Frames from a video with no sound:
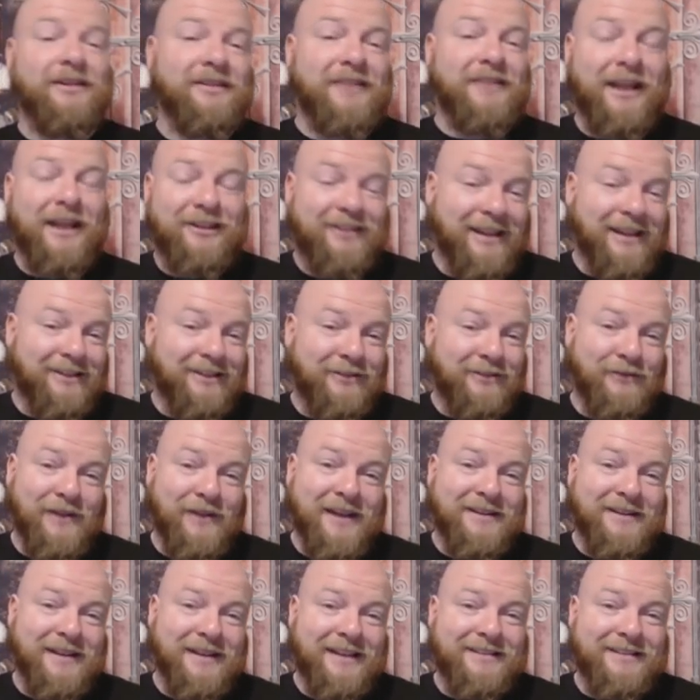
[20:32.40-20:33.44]
That's that's a
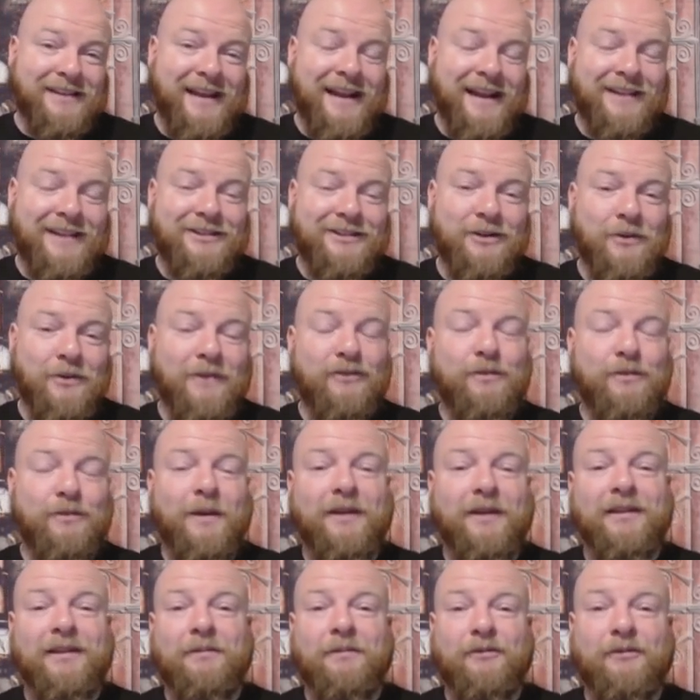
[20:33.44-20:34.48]
fantastic answer. We've
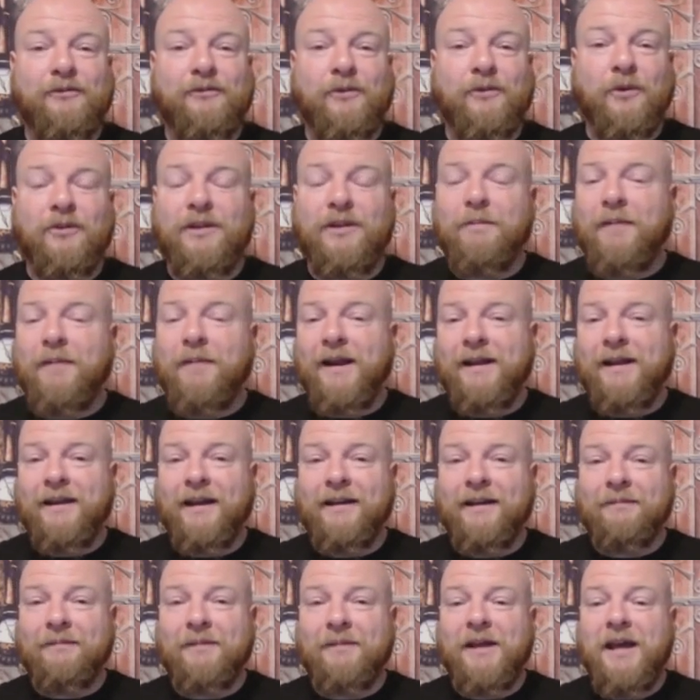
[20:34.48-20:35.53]
speculated before they might
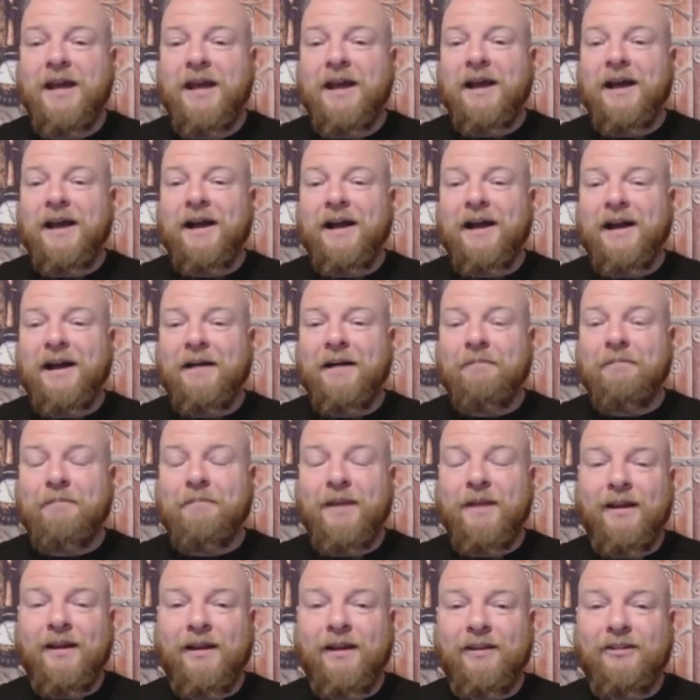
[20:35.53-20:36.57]
cut him uh,
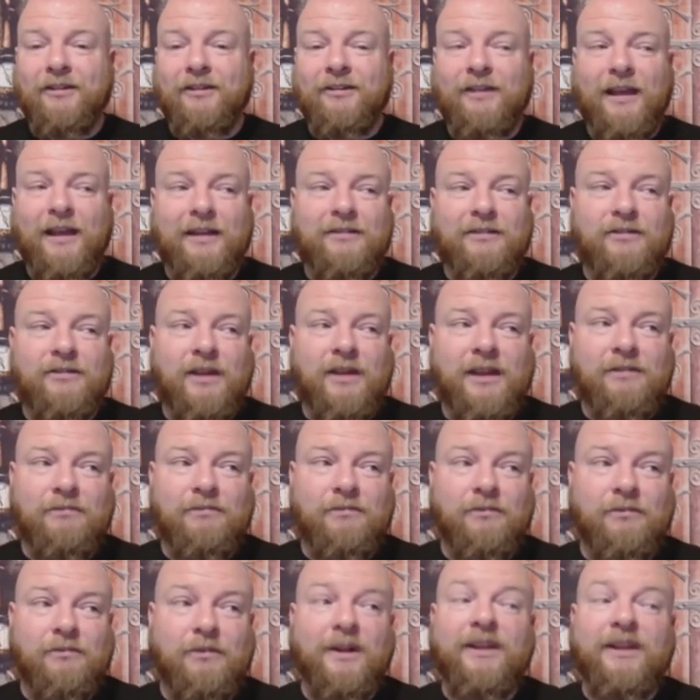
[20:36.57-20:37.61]
because it
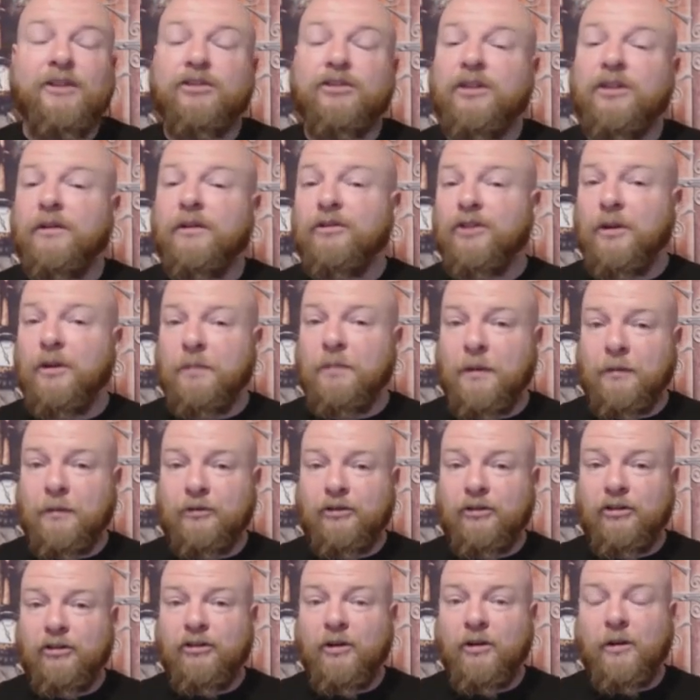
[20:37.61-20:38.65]
really serves no purpose
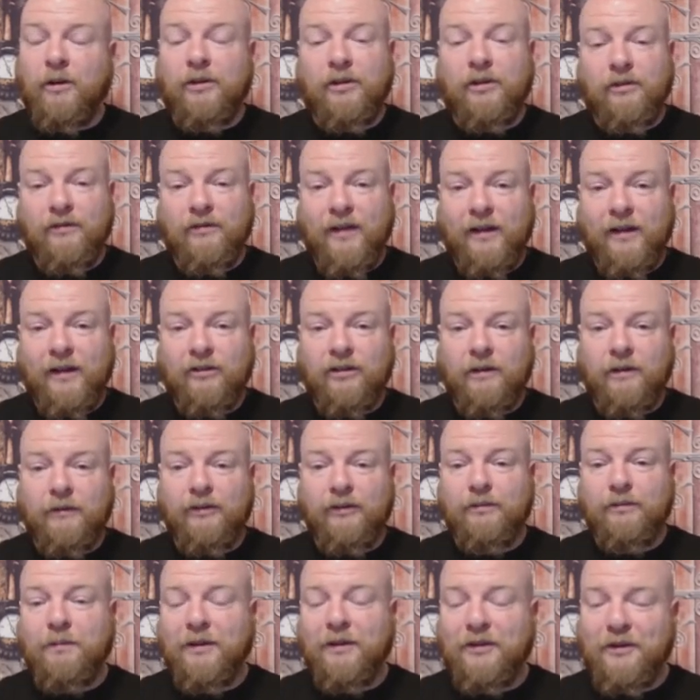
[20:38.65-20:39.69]
to the show other than fan
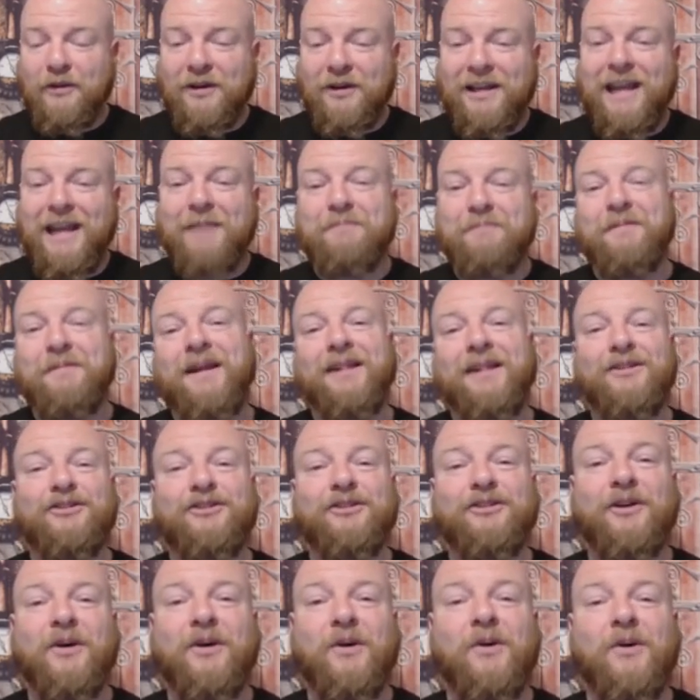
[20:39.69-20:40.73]
service. But they're going to keep him in.
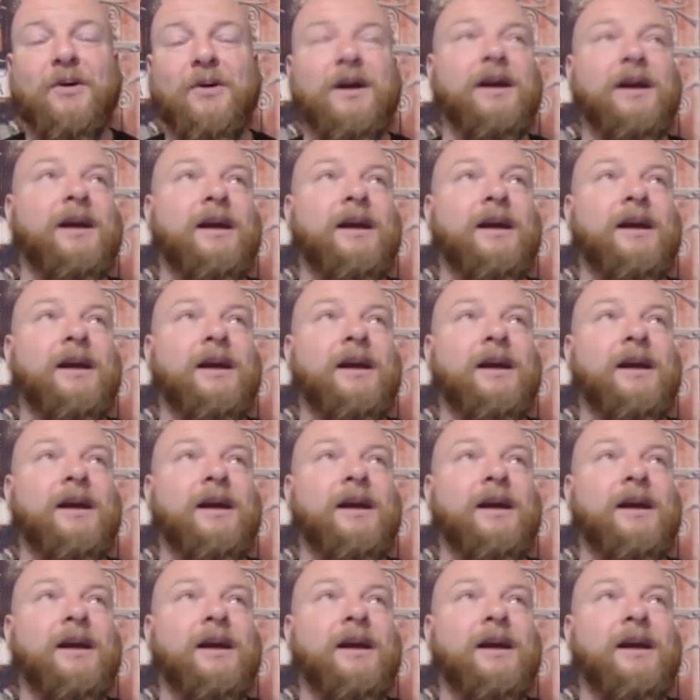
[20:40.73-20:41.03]
So